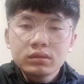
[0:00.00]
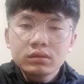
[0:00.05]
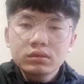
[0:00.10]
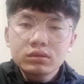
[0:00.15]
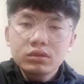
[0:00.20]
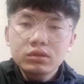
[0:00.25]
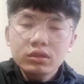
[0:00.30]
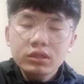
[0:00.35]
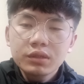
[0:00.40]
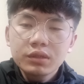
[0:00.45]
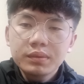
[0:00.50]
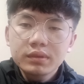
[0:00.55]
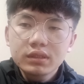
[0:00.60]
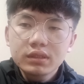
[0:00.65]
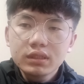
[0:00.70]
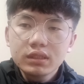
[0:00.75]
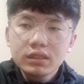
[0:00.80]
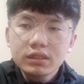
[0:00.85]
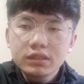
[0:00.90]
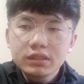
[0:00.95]
To talk about
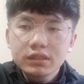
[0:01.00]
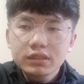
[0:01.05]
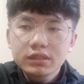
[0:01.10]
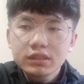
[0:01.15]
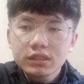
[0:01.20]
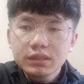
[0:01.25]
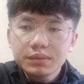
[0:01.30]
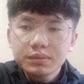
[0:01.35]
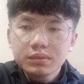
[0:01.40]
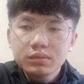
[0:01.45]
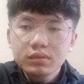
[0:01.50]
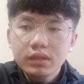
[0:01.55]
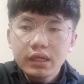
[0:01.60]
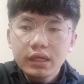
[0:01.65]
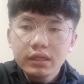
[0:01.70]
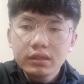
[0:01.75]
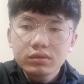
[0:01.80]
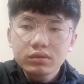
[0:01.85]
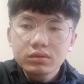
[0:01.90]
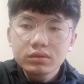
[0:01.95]
the literature review,
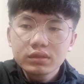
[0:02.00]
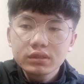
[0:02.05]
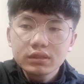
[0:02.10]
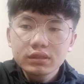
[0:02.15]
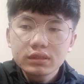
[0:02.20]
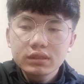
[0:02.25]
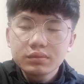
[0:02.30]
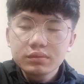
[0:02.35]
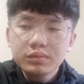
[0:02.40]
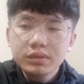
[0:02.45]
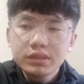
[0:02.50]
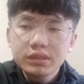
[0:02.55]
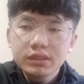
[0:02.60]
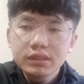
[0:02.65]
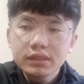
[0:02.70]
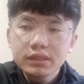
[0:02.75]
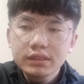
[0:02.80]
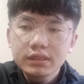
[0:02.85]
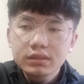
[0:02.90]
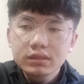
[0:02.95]
I couldn't mention
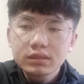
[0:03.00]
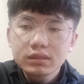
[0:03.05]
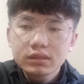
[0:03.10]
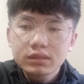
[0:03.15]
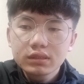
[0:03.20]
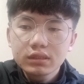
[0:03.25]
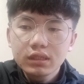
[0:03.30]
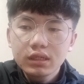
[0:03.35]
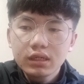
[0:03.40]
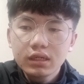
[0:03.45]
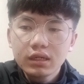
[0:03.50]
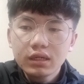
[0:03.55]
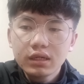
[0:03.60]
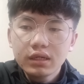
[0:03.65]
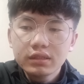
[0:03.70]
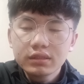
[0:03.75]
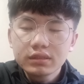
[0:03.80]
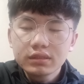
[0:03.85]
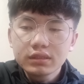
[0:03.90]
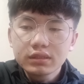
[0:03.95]
it
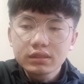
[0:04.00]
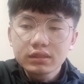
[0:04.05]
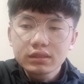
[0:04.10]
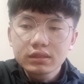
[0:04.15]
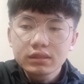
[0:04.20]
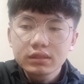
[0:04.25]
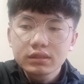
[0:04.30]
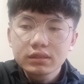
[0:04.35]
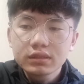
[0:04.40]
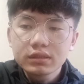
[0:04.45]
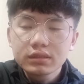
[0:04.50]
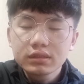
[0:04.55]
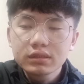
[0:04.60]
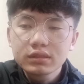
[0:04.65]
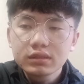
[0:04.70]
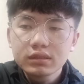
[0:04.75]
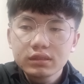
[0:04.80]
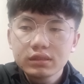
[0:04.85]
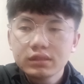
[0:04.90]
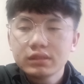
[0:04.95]
under
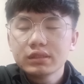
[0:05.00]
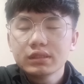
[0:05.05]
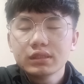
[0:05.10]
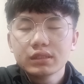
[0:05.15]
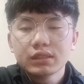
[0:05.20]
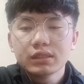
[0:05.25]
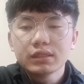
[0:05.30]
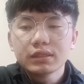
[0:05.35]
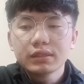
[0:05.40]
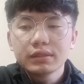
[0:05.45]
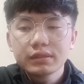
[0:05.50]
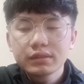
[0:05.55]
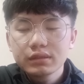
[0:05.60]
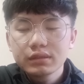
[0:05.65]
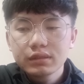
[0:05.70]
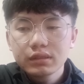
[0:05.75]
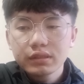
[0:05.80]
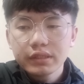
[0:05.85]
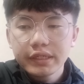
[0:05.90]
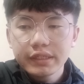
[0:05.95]
the
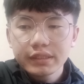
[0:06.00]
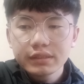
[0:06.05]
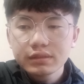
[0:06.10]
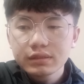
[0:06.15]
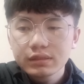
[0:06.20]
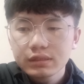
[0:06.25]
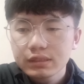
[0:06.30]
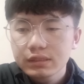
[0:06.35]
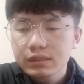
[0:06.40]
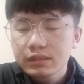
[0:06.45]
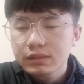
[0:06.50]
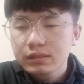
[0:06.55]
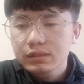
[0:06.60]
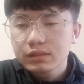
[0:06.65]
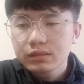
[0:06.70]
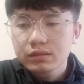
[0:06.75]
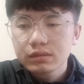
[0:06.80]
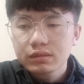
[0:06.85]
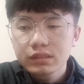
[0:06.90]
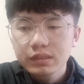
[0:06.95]
headings
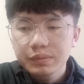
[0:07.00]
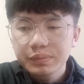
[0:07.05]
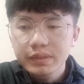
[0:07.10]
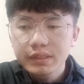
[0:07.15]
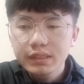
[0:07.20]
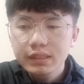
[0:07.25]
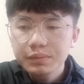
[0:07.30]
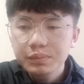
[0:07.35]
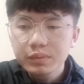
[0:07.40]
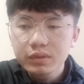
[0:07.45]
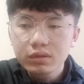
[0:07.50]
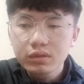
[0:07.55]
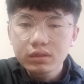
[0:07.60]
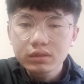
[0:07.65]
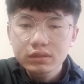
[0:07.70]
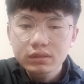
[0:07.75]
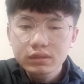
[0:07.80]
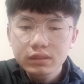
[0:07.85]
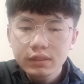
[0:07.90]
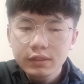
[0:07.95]
separately
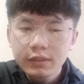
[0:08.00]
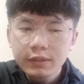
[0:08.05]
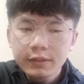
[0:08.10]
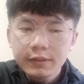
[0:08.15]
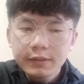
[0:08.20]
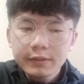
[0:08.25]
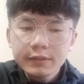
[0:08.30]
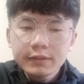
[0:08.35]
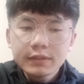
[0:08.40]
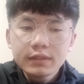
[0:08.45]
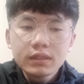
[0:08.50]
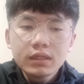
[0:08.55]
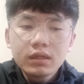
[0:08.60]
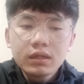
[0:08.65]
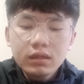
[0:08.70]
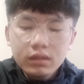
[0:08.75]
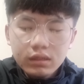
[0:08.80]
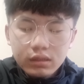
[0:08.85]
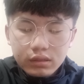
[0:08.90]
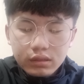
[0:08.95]
because
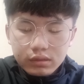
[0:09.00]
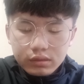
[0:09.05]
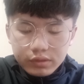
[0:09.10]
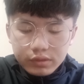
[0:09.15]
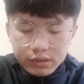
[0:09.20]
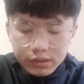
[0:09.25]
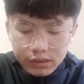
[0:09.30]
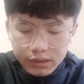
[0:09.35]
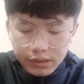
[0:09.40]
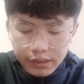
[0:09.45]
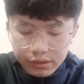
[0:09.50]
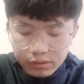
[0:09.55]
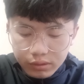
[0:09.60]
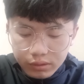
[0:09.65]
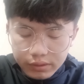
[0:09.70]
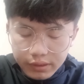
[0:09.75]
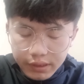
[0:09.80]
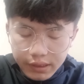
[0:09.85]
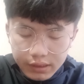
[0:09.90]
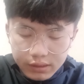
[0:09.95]
initially I
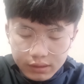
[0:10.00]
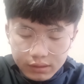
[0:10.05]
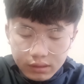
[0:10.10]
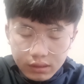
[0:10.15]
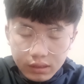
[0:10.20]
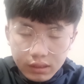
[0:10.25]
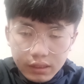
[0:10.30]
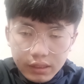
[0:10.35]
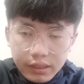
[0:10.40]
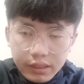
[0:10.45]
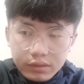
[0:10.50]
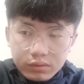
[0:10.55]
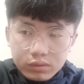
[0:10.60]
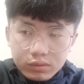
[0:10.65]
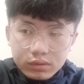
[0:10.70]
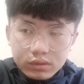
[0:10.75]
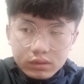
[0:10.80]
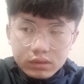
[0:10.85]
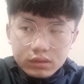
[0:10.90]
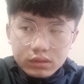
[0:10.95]
thought that I would
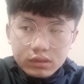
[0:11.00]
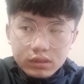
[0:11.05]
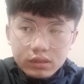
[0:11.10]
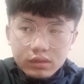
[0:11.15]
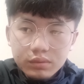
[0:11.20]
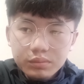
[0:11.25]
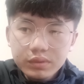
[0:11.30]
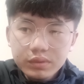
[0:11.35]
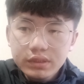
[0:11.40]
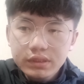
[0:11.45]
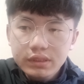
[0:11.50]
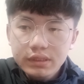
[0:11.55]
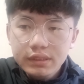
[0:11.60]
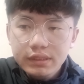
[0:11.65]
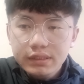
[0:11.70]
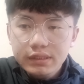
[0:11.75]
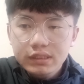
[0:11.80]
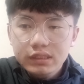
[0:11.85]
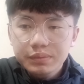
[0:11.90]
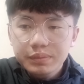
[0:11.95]
mention
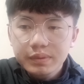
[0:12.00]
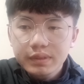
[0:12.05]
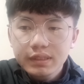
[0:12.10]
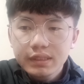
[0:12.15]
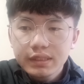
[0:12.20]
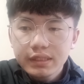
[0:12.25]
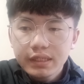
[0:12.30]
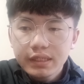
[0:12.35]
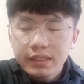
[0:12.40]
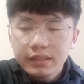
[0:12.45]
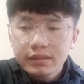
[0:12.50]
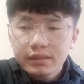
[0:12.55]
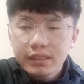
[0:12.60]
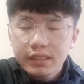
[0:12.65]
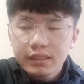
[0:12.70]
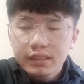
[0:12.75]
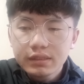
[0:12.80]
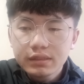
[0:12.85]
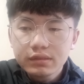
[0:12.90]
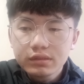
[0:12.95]
it separately and
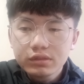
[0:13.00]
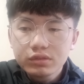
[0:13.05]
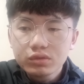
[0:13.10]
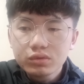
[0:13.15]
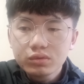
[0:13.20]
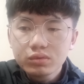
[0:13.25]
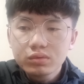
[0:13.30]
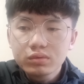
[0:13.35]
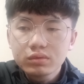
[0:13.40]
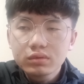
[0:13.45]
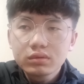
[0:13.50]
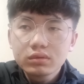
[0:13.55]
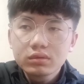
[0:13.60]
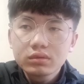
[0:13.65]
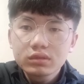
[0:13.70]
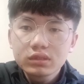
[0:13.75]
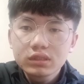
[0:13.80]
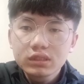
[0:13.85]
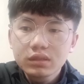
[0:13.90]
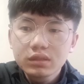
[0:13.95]
then do
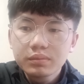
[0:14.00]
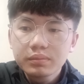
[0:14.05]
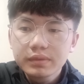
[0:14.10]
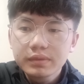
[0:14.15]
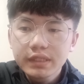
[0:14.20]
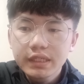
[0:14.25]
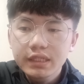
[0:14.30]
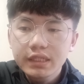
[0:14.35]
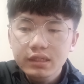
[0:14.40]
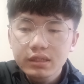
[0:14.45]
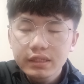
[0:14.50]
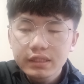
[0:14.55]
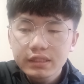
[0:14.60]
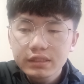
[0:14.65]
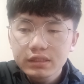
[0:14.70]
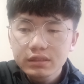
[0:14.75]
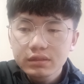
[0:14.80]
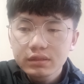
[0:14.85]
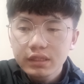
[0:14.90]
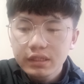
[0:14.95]
some data
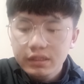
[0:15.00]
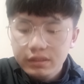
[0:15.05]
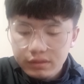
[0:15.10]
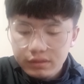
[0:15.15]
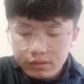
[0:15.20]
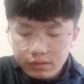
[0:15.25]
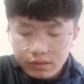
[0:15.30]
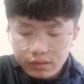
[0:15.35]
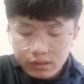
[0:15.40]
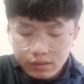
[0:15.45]
collection and